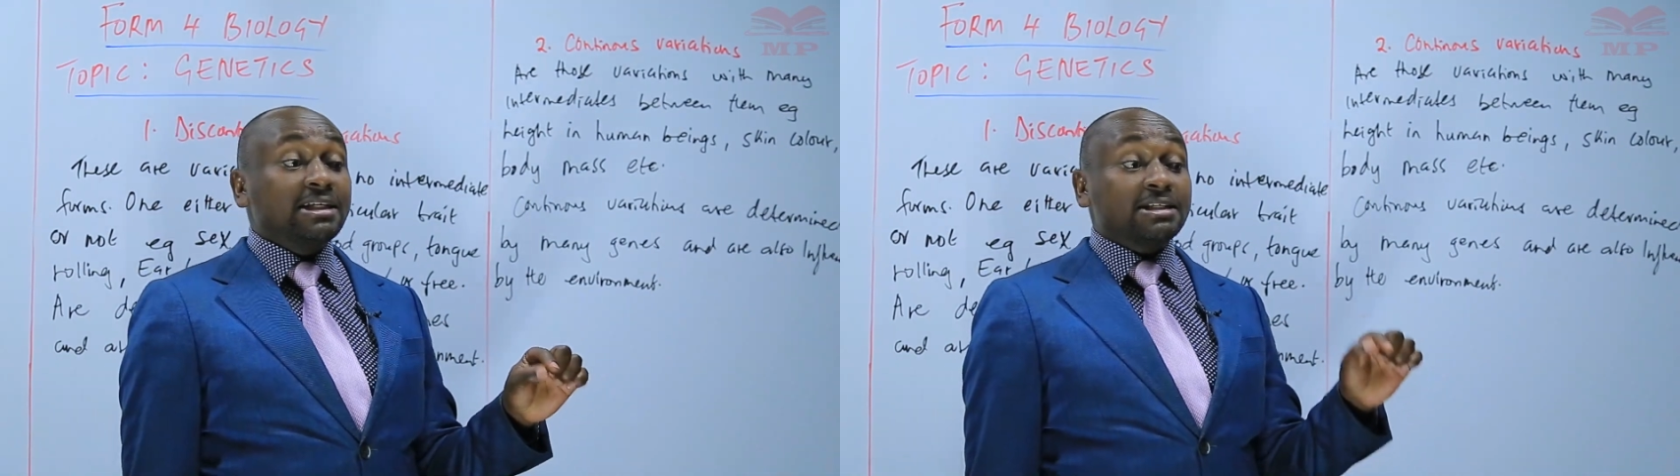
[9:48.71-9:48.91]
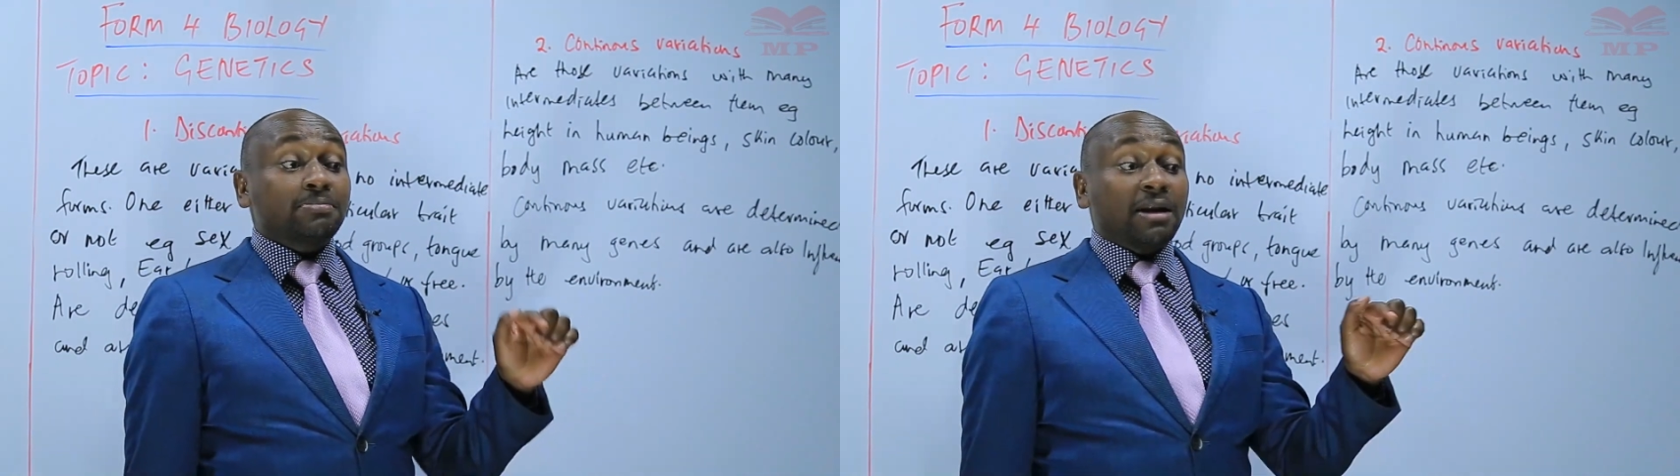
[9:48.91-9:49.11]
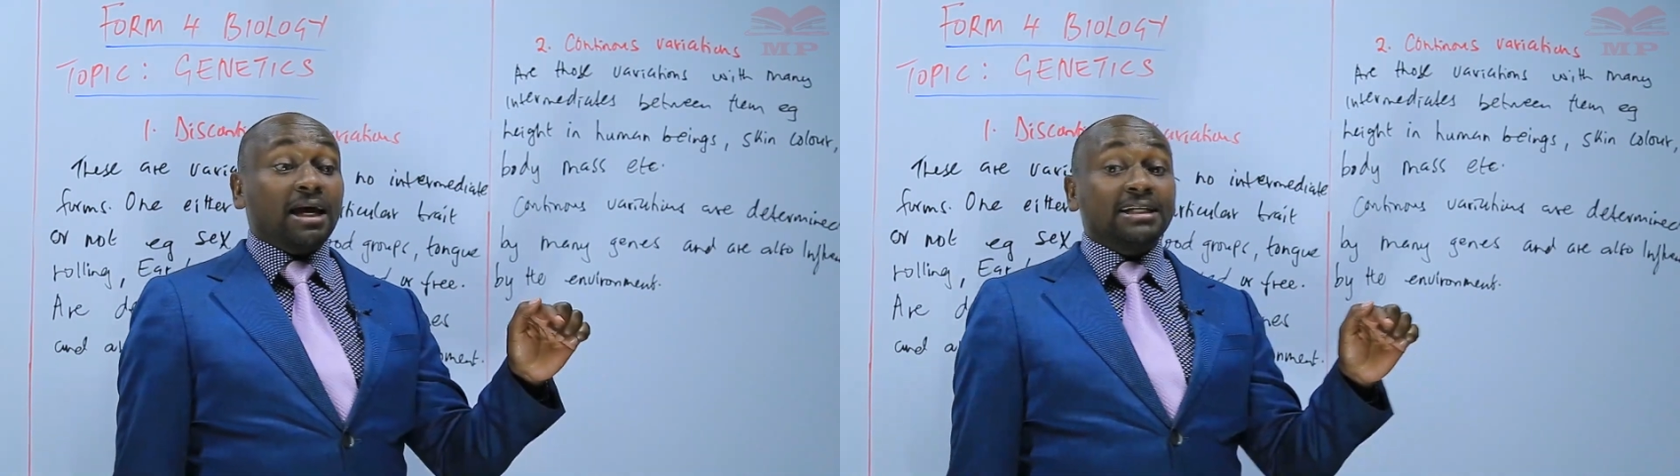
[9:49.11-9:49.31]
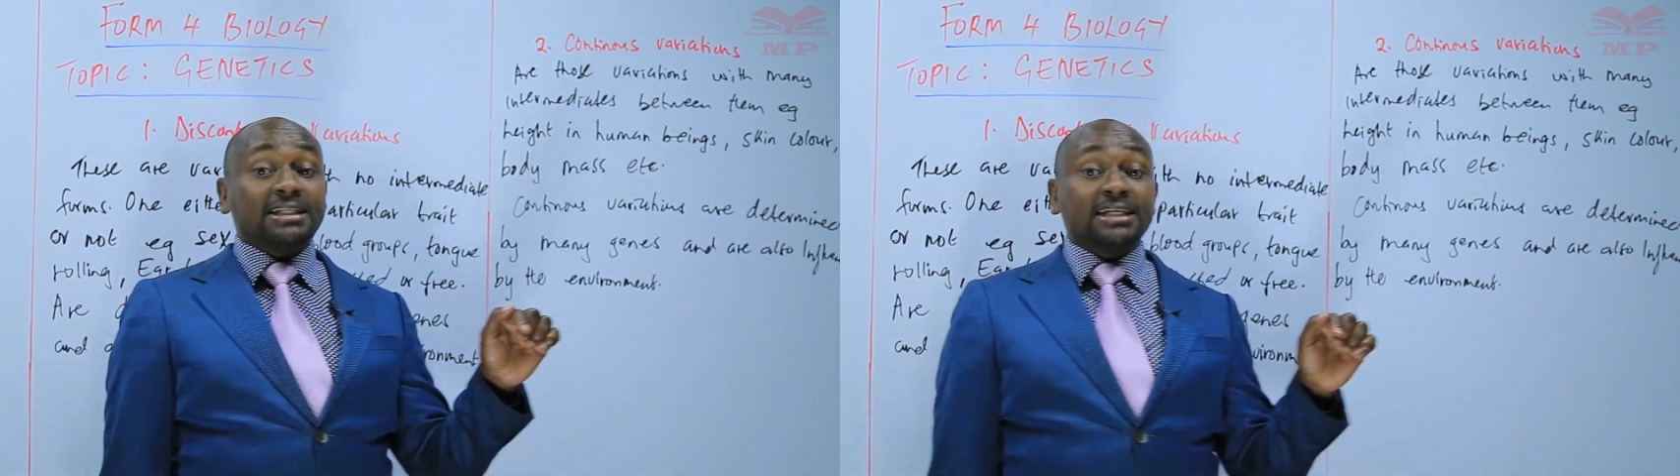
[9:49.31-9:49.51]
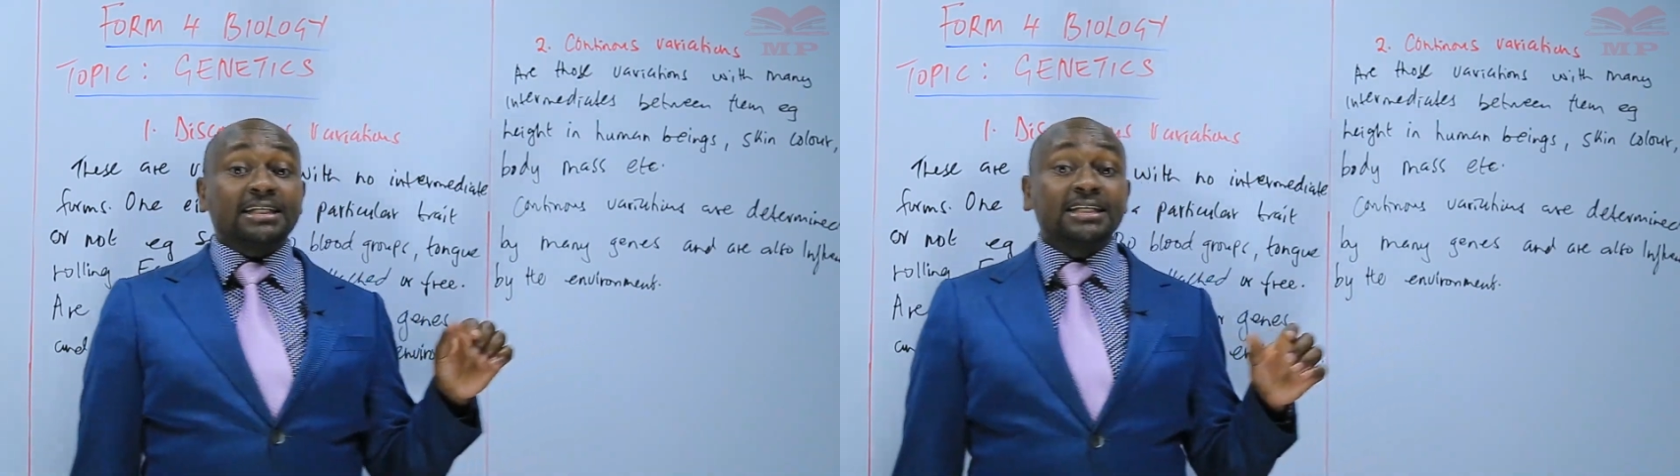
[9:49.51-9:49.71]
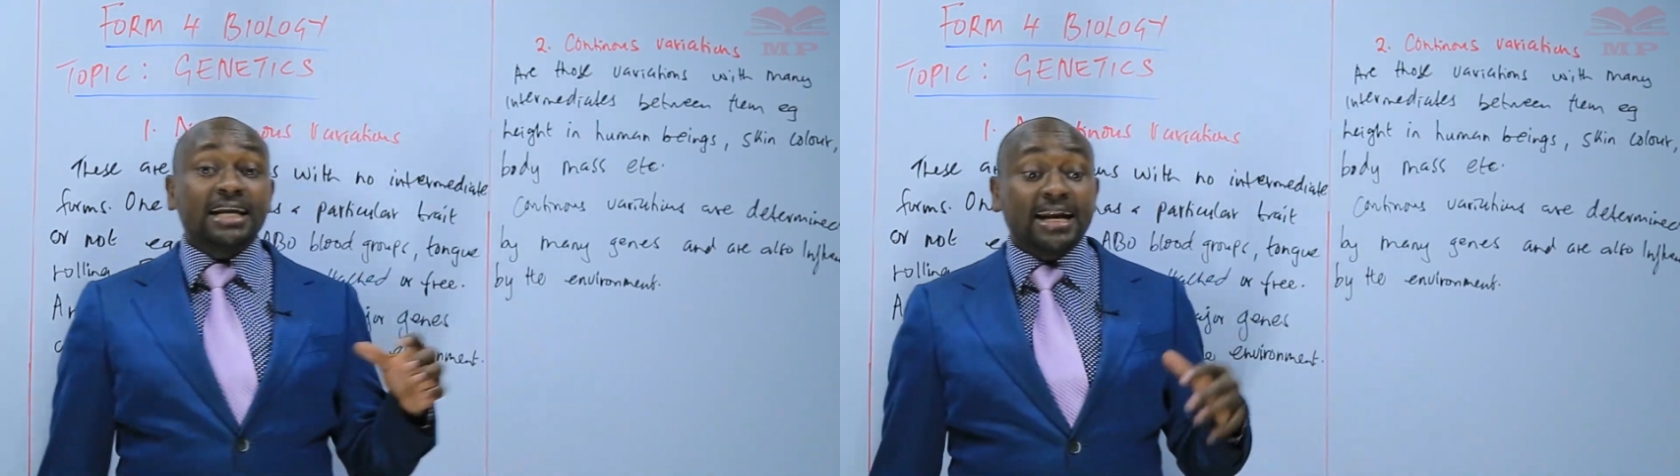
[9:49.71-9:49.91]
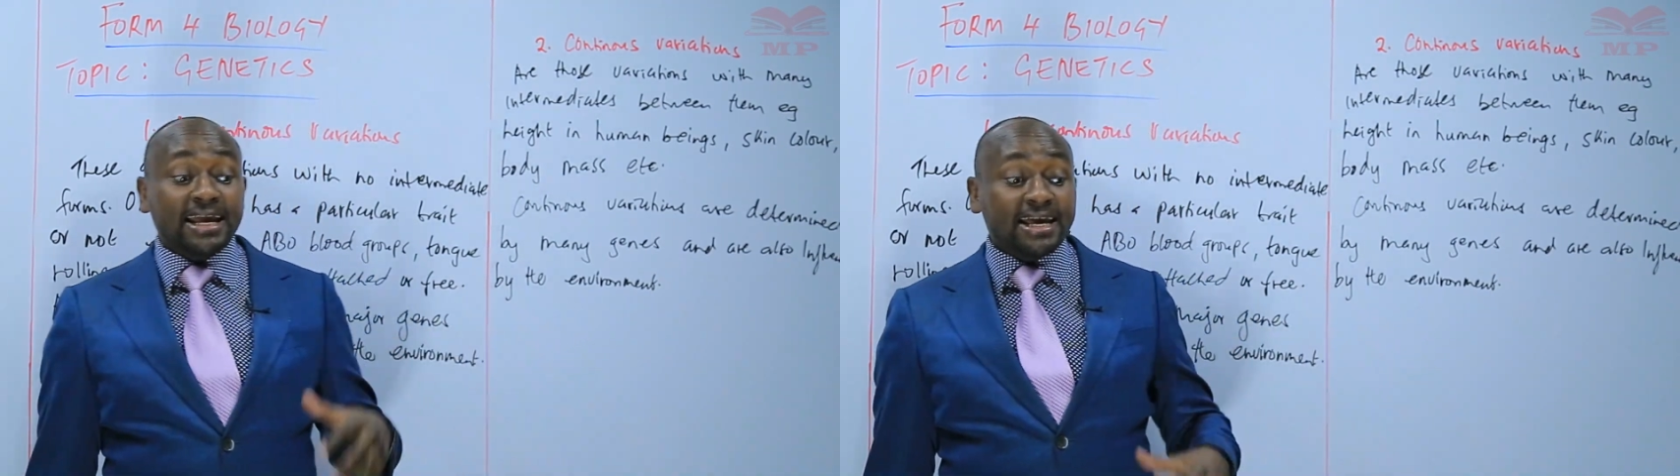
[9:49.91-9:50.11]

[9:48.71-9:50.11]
is planted in an